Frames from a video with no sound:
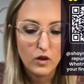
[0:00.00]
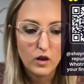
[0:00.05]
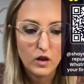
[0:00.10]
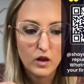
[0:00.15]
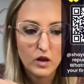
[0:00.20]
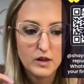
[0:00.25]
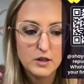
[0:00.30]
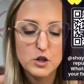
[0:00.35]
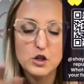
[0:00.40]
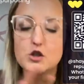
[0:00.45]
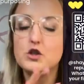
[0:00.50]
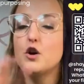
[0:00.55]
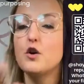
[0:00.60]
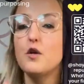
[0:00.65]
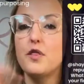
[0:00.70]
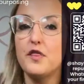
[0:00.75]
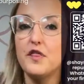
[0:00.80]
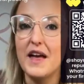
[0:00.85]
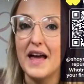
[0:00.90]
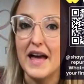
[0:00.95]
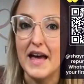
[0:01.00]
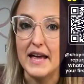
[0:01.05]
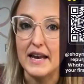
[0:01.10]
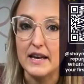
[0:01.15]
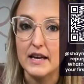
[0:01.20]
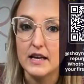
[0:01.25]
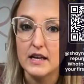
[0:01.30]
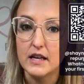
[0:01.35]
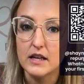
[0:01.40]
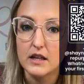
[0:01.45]
it's just so
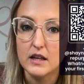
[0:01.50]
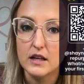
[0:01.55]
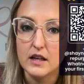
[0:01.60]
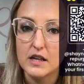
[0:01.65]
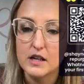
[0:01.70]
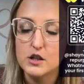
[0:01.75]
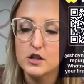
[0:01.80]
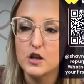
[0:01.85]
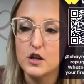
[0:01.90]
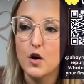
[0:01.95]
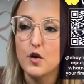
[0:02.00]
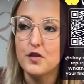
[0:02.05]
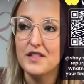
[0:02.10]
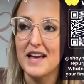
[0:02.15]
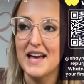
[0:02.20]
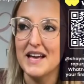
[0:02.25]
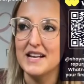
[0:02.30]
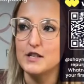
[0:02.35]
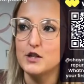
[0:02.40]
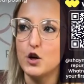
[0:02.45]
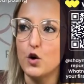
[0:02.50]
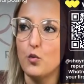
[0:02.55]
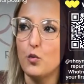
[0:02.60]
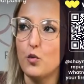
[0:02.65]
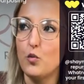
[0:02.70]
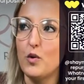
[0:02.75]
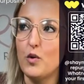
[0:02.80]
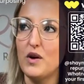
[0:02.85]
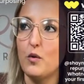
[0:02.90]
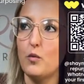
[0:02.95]
thin. It's so thin. So
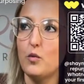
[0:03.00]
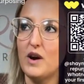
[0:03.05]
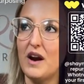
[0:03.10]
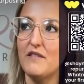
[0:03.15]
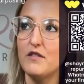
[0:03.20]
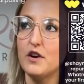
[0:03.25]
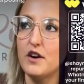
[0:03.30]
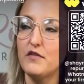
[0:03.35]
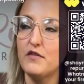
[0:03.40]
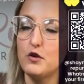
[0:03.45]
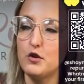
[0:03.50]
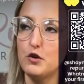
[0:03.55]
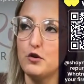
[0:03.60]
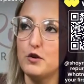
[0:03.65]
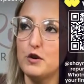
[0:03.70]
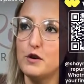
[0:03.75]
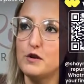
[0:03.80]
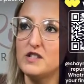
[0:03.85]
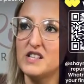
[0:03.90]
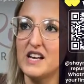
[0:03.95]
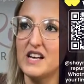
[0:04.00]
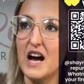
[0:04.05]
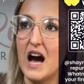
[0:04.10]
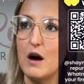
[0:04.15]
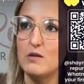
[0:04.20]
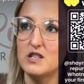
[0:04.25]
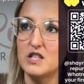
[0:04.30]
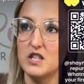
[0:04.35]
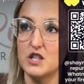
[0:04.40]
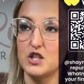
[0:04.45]
whatever, if you do use it, I
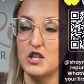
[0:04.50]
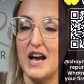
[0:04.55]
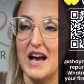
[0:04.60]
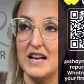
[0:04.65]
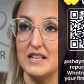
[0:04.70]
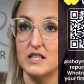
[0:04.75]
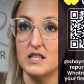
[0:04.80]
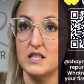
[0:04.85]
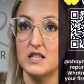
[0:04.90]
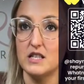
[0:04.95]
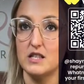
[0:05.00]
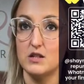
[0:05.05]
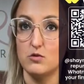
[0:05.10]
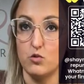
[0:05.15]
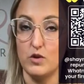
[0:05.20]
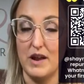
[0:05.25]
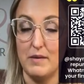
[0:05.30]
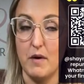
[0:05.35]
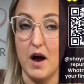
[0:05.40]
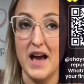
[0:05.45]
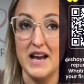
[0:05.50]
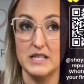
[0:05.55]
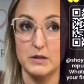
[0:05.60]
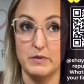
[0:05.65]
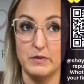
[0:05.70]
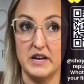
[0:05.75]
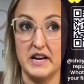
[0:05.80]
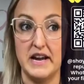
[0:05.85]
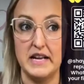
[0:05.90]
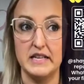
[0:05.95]
would suggest this, in my
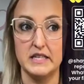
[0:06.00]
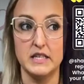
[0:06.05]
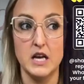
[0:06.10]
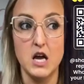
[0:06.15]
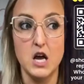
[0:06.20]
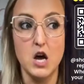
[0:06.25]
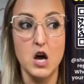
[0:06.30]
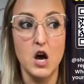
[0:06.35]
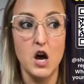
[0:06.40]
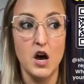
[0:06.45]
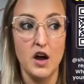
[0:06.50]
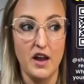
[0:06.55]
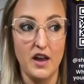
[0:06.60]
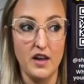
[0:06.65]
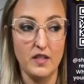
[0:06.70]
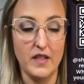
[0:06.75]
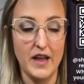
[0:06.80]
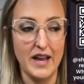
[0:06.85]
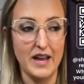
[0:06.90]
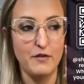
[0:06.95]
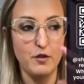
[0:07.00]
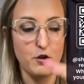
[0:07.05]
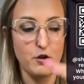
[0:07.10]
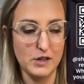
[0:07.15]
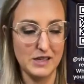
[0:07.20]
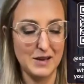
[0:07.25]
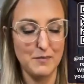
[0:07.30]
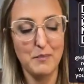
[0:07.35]
experience, like if you're using